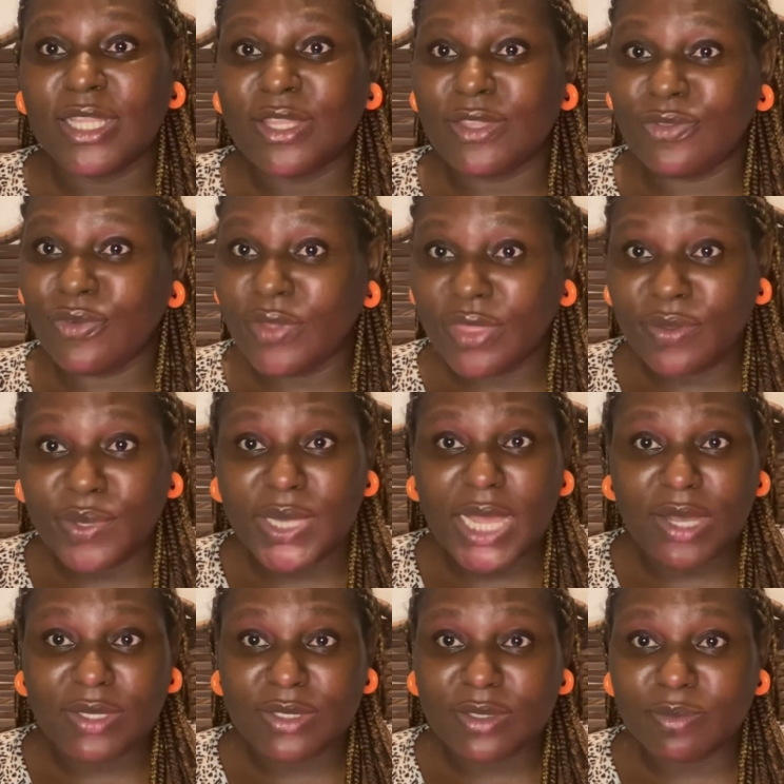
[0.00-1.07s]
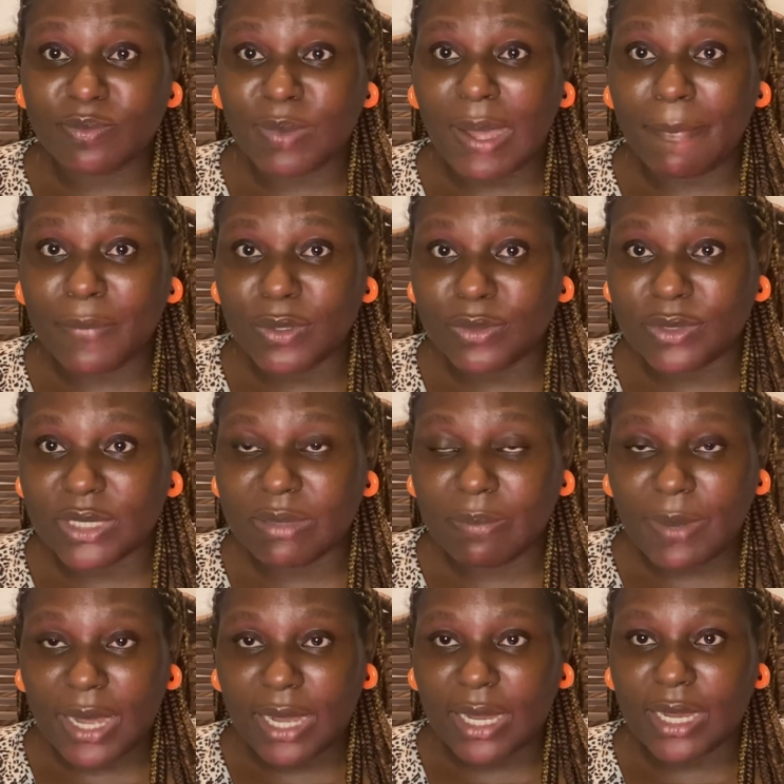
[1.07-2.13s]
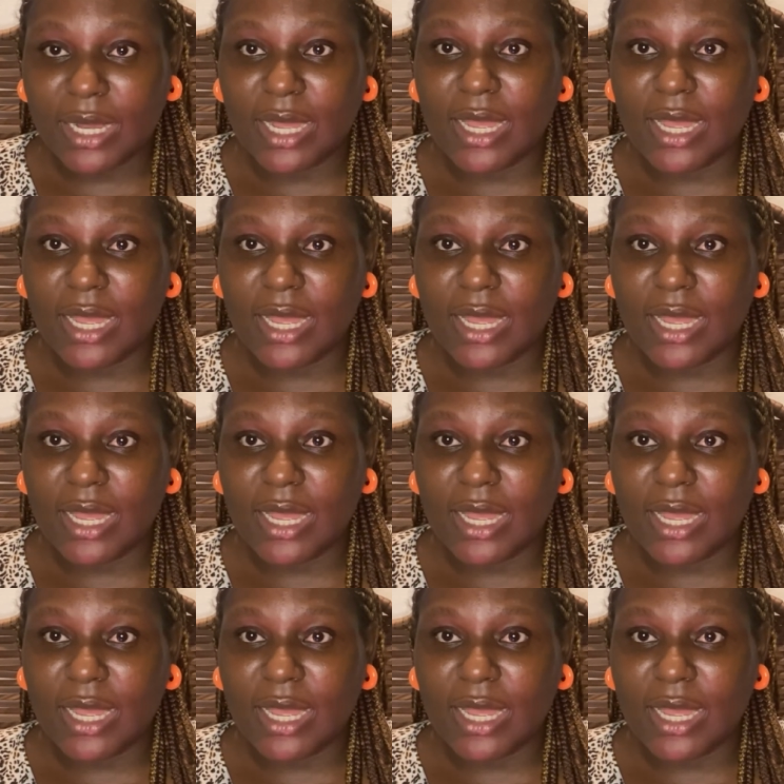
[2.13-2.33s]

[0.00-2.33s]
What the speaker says: 3,000 per month to the bank